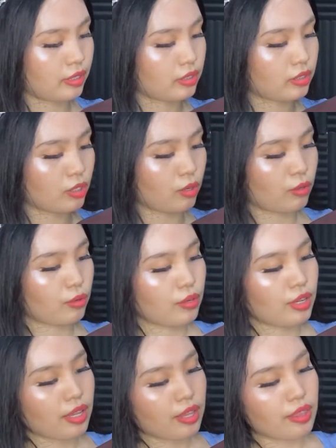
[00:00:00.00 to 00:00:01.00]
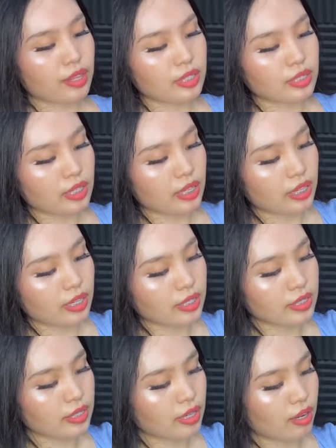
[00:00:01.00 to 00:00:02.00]
So this is
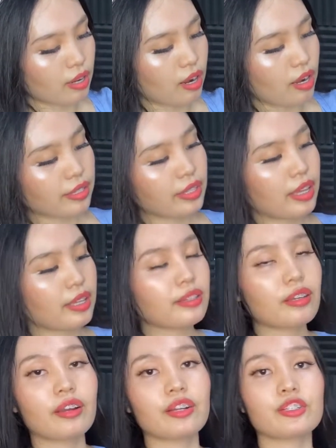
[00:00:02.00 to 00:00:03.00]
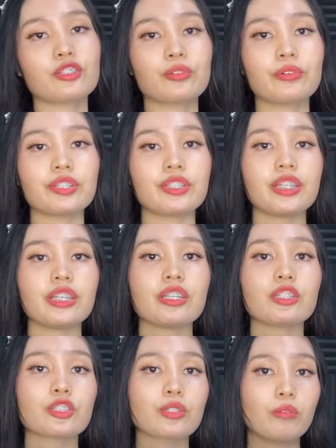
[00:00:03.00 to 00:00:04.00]
again our Georgie
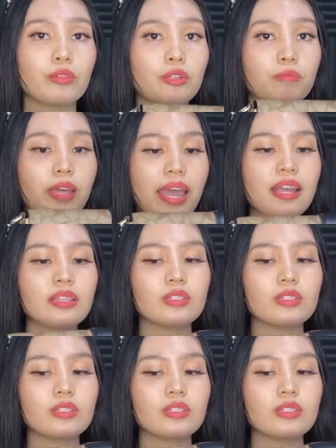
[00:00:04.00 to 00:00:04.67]
shoulder bag.